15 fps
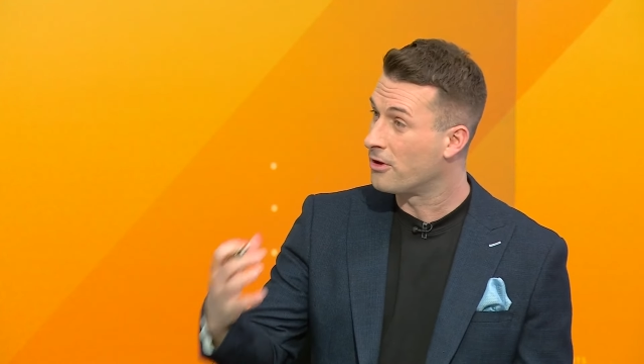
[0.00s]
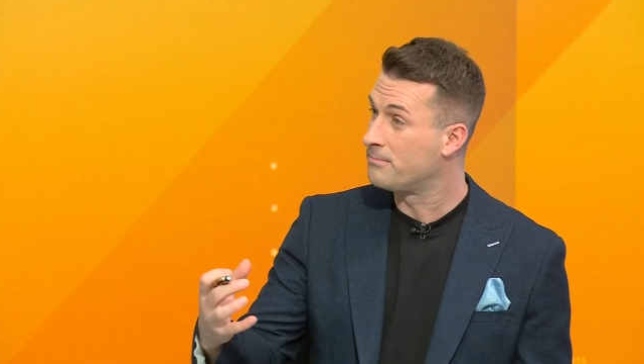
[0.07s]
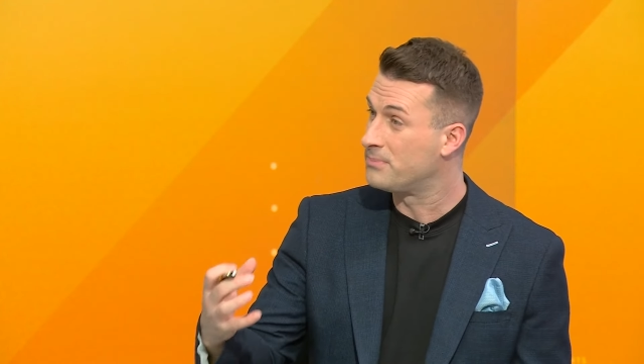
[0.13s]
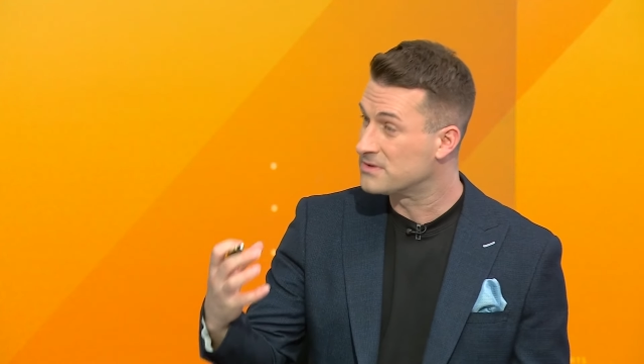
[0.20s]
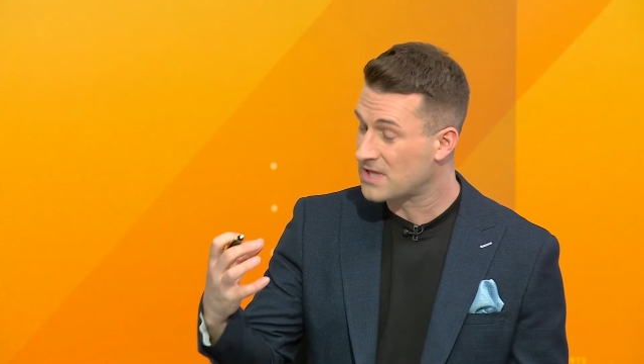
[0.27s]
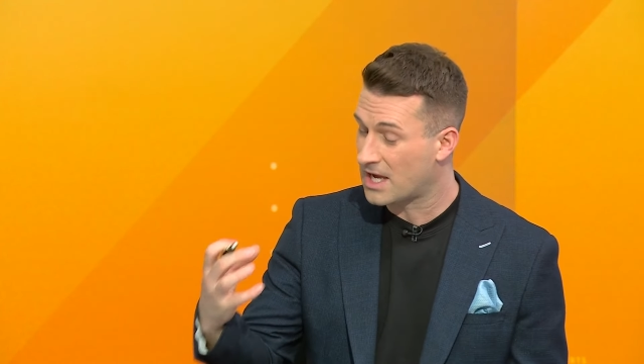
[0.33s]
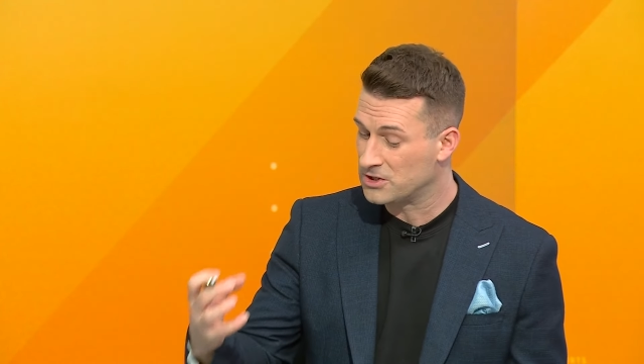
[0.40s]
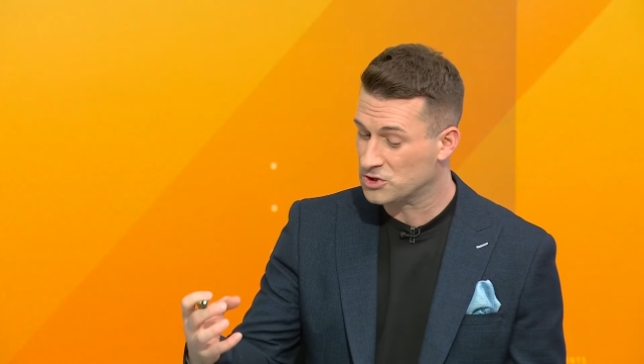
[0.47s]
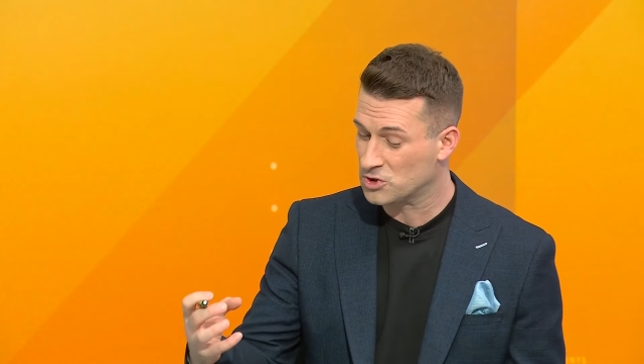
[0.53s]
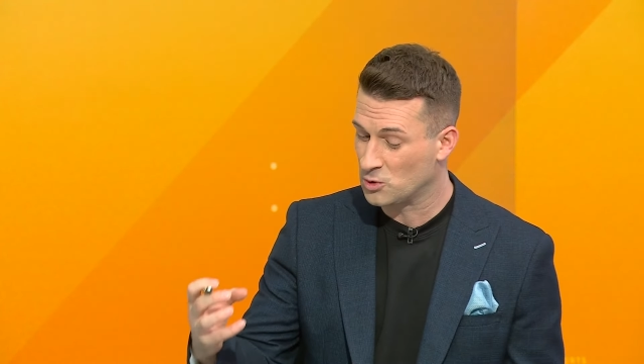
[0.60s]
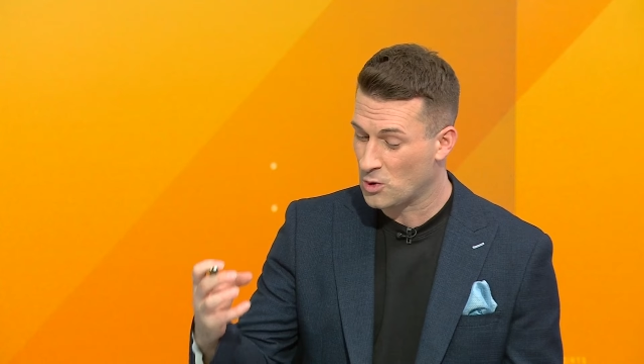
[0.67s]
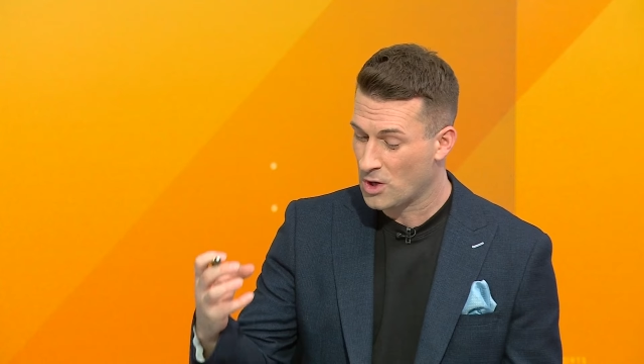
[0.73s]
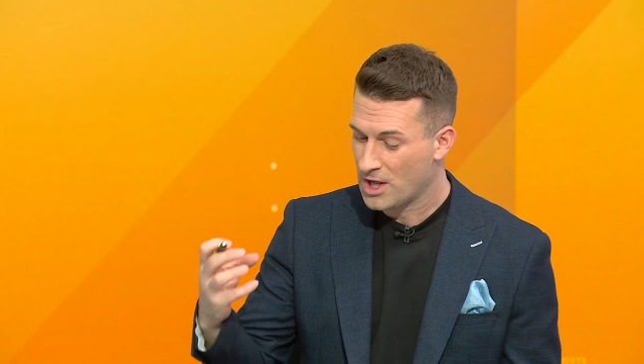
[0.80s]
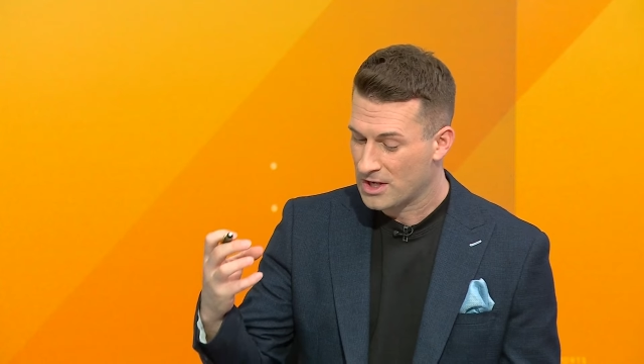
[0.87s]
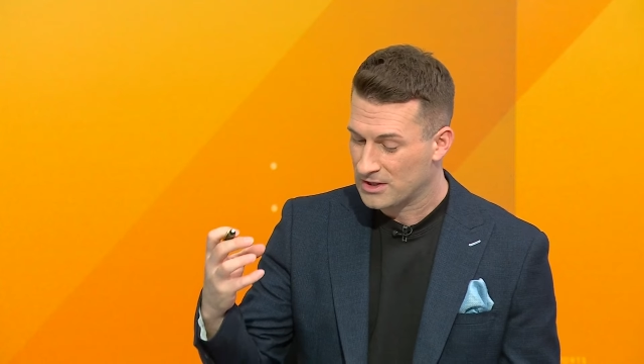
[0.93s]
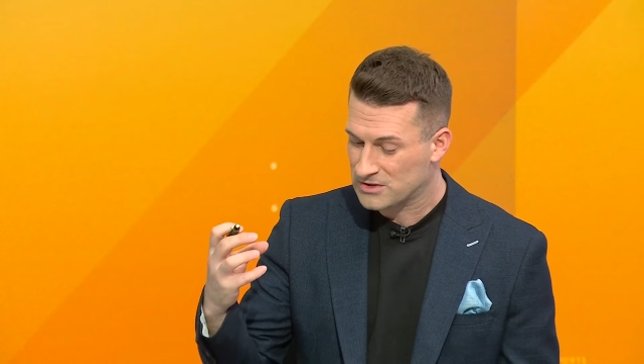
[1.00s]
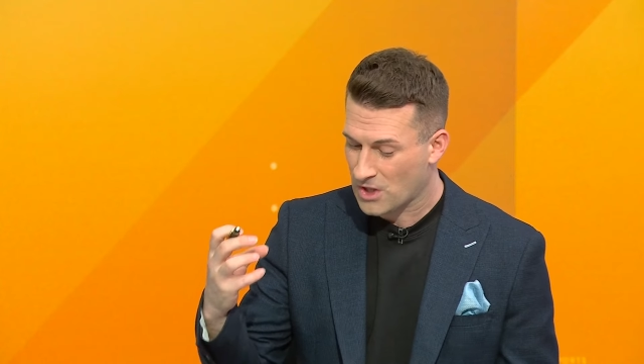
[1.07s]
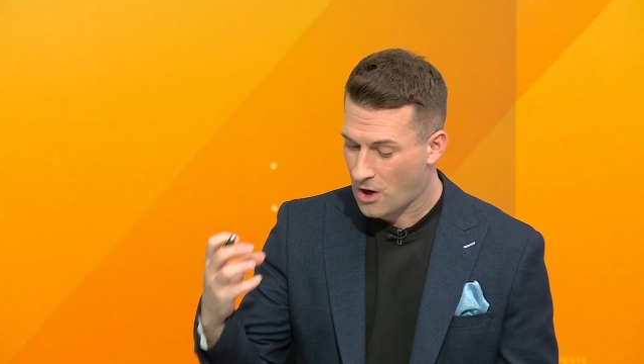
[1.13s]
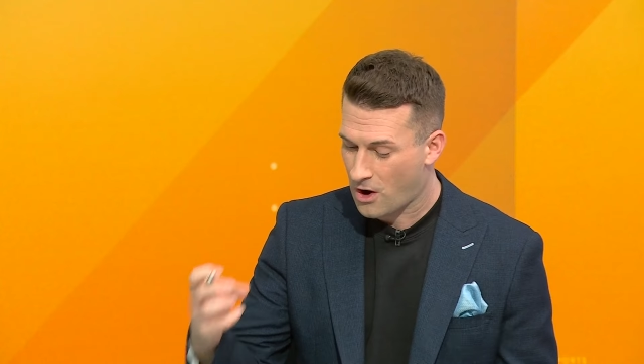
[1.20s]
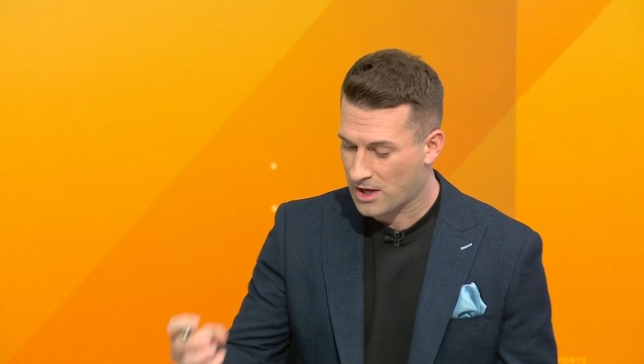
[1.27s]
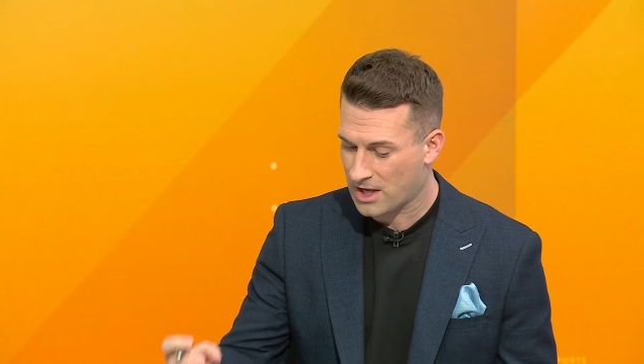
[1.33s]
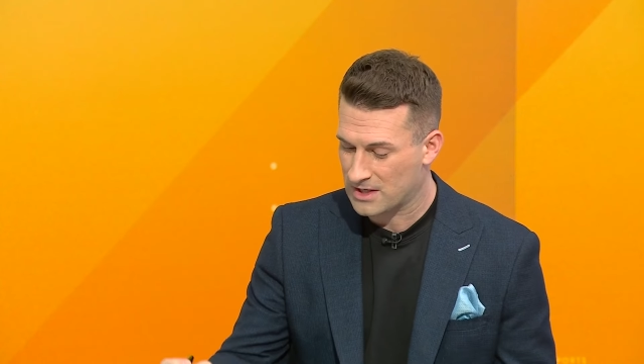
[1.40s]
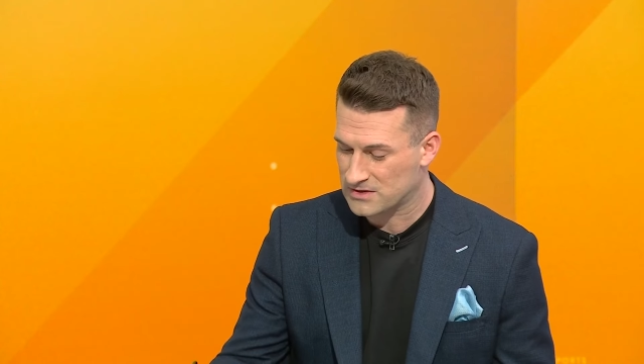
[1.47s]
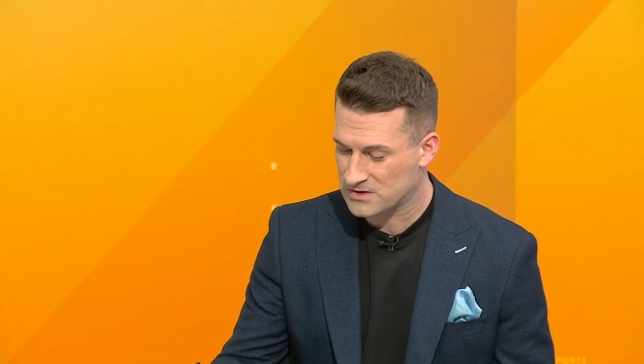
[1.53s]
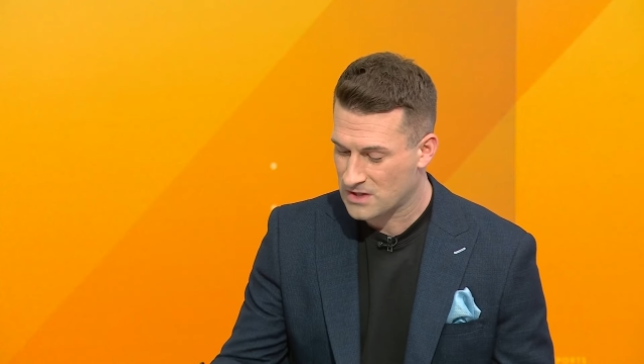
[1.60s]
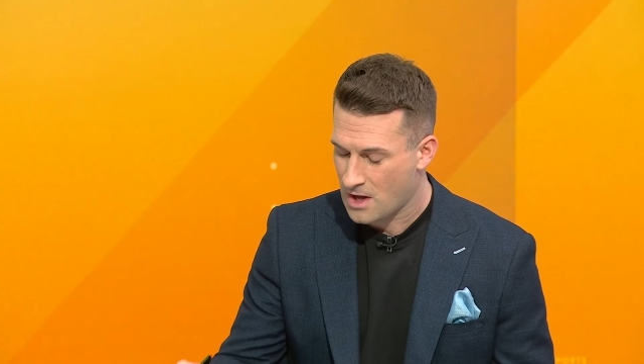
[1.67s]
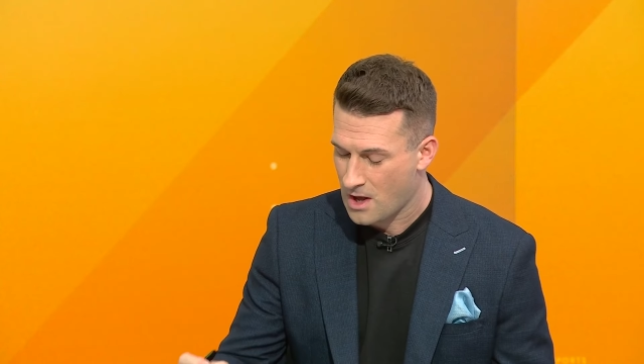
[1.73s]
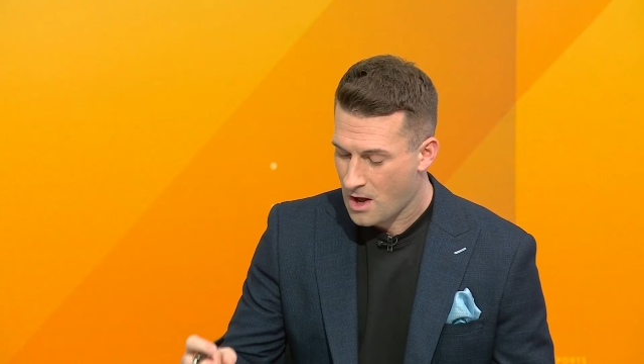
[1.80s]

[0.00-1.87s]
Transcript: potential targets.